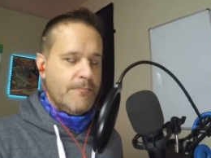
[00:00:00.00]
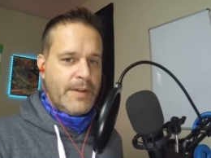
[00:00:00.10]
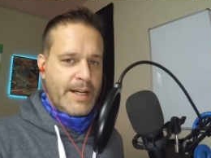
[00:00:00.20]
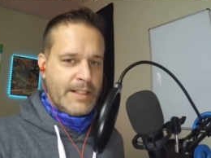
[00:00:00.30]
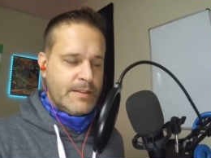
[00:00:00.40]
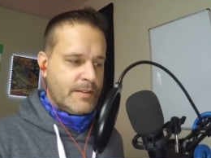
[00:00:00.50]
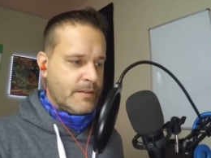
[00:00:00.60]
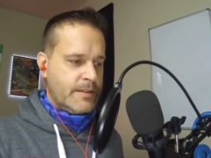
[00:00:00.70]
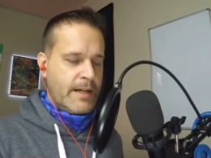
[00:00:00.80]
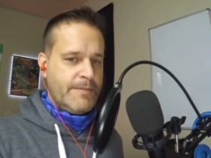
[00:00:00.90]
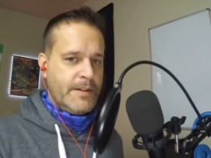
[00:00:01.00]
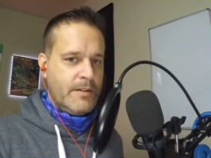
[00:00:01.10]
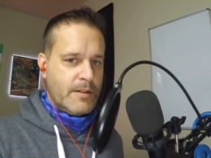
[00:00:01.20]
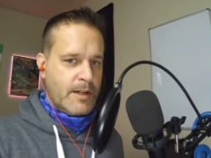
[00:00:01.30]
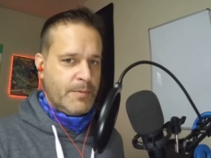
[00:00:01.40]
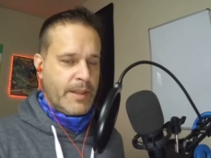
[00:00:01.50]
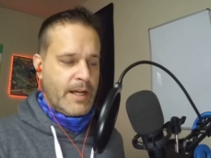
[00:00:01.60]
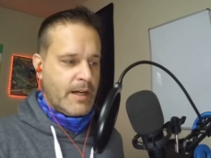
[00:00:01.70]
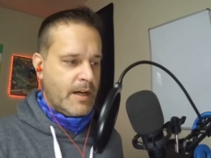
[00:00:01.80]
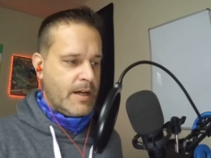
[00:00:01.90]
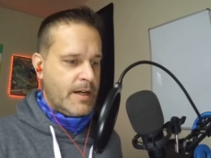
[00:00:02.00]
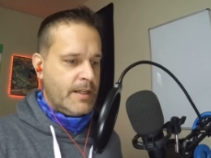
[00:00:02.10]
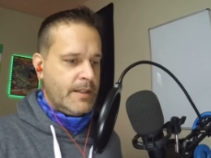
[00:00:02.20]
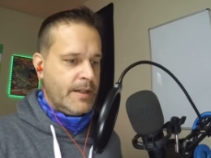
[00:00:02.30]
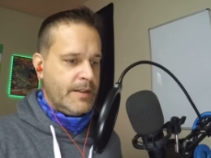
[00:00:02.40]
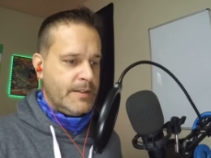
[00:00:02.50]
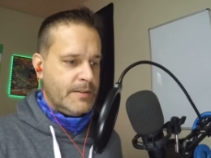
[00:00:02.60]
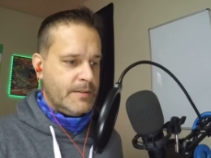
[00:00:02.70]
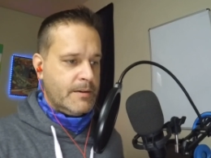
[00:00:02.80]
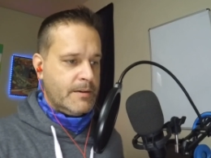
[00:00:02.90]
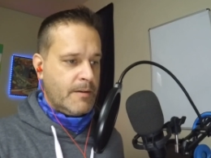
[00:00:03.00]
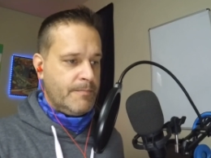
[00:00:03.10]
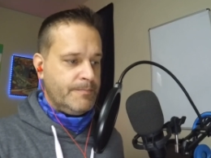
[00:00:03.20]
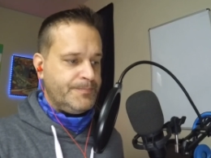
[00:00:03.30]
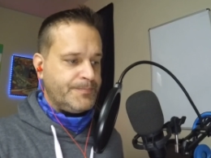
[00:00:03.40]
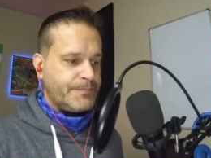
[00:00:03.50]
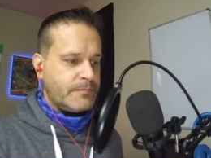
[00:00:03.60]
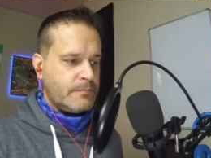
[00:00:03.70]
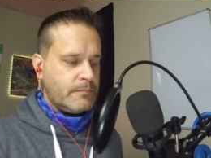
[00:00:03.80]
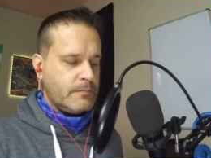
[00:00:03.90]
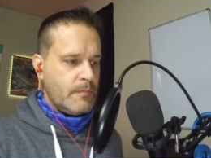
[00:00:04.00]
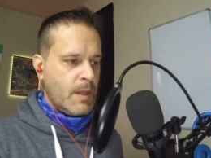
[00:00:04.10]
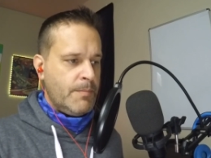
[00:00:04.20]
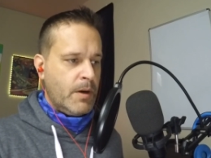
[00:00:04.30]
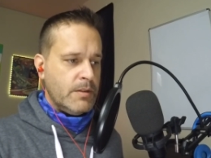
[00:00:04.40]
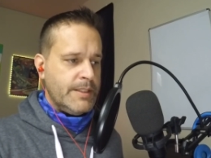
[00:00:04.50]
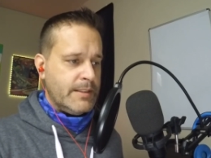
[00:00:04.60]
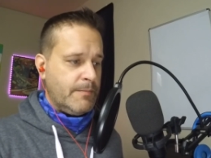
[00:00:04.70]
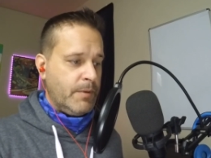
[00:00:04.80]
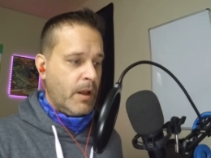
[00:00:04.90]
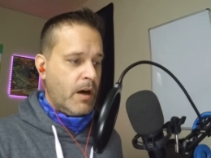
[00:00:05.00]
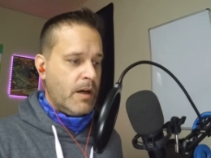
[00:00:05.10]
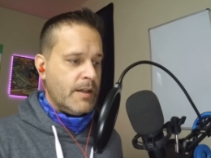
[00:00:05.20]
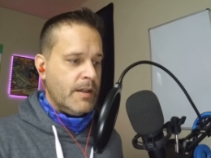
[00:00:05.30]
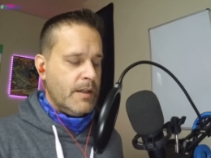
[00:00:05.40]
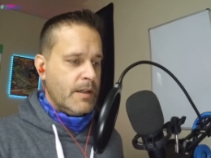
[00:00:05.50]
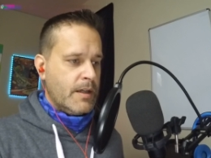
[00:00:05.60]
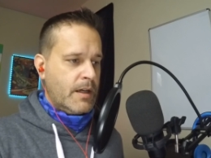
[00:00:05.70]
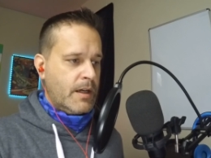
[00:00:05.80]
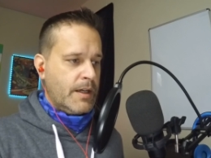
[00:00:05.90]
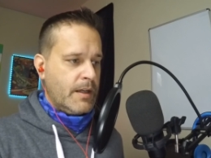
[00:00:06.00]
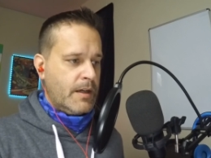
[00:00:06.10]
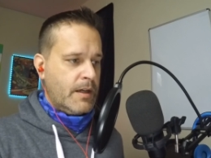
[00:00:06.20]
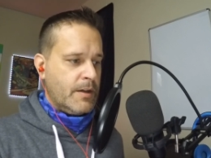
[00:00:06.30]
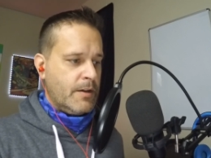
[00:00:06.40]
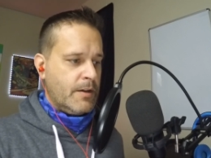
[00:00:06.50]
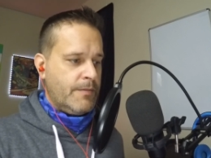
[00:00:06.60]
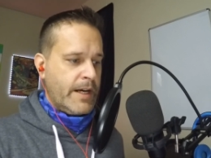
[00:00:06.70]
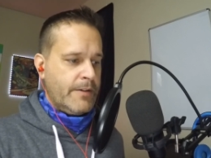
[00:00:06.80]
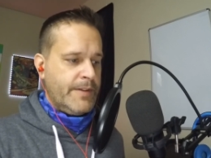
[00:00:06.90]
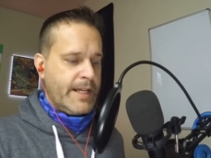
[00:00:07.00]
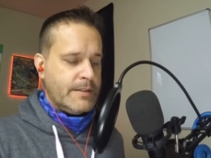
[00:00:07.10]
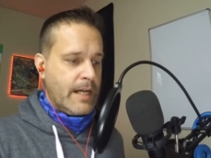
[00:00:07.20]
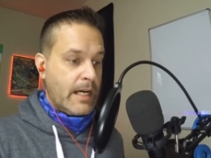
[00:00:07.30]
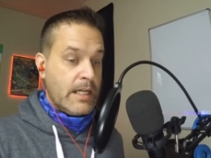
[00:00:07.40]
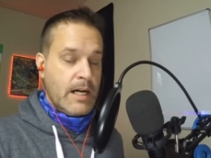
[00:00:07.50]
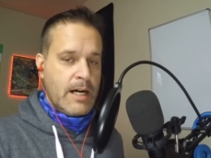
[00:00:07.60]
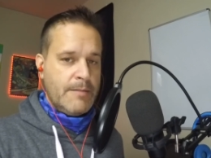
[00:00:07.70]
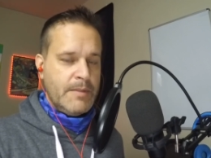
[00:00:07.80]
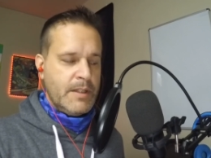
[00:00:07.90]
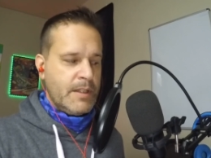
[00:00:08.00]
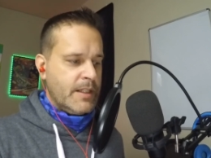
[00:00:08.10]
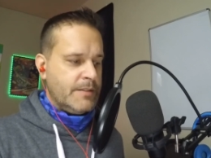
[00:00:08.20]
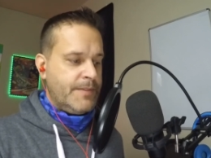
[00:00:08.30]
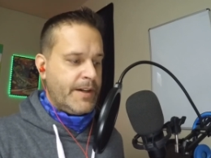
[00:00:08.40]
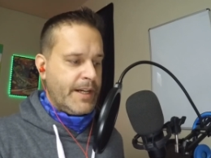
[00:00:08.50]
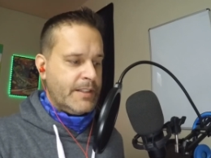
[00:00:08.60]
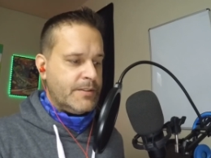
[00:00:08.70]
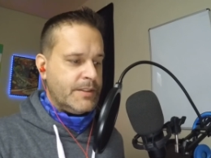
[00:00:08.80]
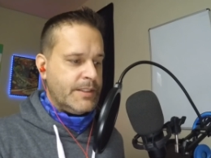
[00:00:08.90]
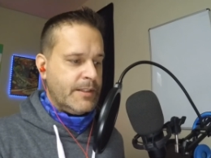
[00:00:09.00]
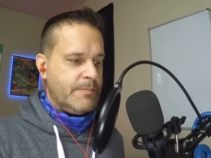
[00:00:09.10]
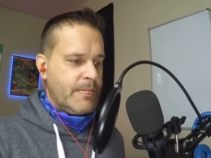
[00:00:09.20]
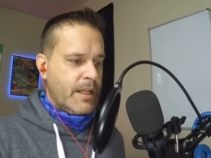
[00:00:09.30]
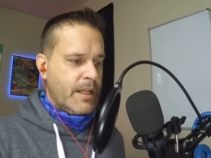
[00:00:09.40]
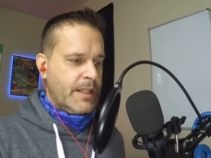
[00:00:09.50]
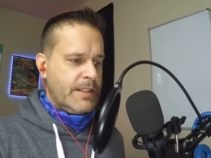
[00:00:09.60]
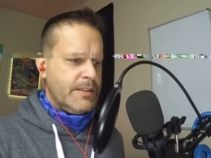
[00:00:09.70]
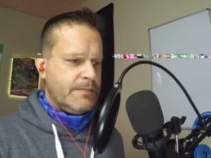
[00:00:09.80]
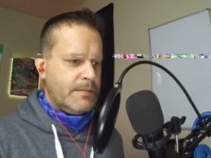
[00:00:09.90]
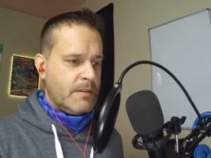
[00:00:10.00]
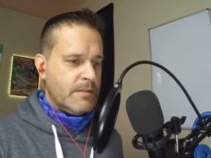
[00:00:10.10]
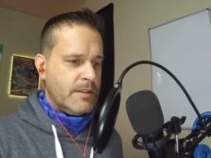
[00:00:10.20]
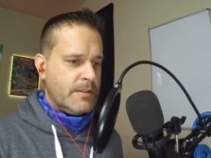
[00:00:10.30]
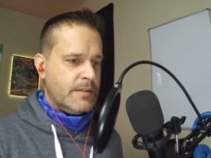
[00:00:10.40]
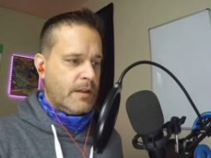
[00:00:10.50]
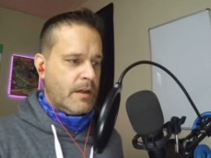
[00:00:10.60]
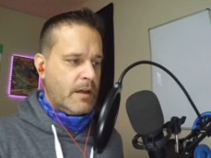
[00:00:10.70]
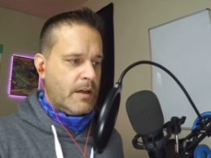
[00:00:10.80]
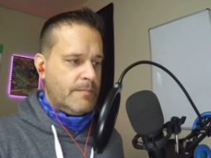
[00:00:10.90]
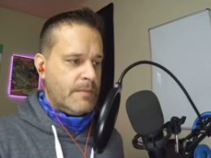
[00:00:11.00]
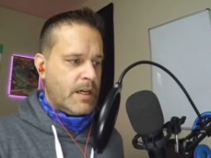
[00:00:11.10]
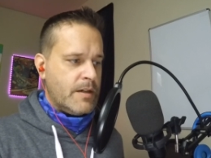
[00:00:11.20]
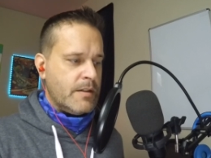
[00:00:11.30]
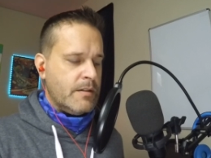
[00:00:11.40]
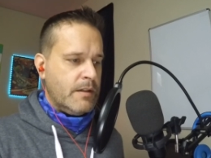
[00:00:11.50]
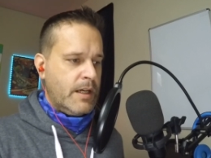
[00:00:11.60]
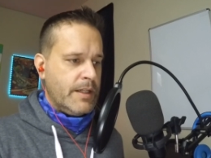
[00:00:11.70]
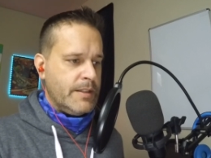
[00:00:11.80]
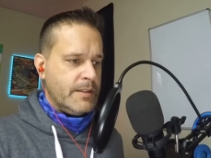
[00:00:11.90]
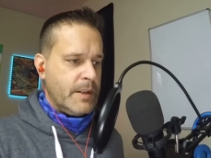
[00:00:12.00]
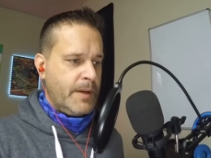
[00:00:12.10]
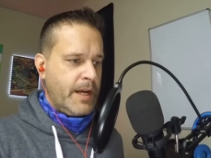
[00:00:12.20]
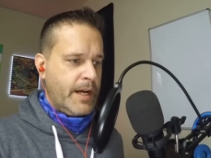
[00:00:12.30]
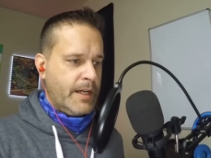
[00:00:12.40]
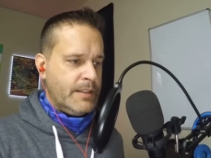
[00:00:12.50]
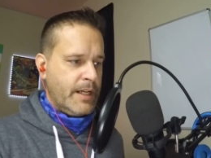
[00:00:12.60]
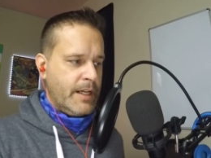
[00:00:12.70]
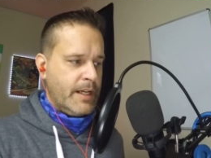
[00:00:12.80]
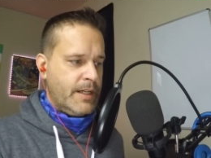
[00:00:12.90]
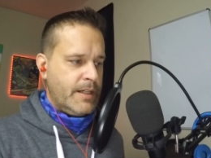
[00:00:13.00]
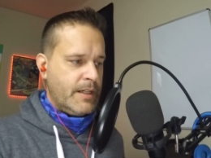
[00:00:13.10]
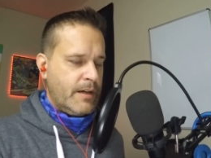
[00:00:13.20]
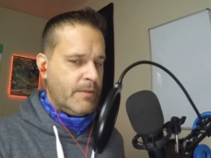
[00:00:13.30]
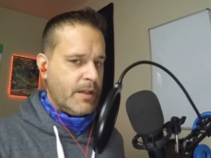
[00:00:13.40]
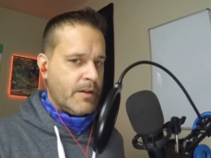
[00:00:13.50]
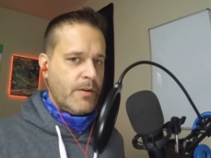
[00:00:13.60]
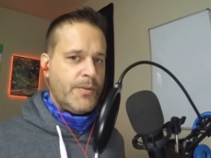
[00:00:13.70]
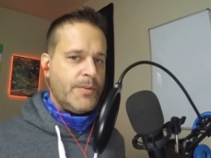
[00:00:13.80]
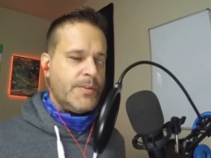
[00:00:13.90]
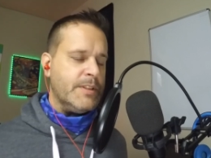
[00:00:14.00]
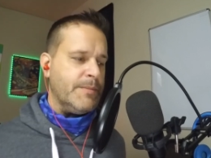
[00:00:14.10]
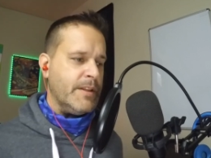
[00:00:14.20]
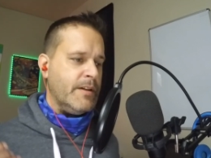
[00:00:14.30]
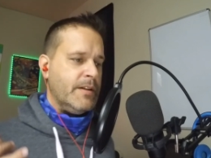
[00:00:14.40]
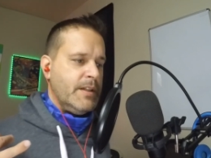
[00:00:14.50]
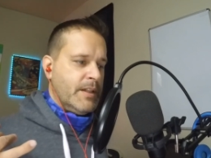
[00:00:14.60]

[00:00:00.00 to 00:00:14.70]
Vegas, definitely hook up with that guy and his post. He has a blog on vitalvegas.com. It's very interesting, but he just wrote this article on his page, and I want to go through some of the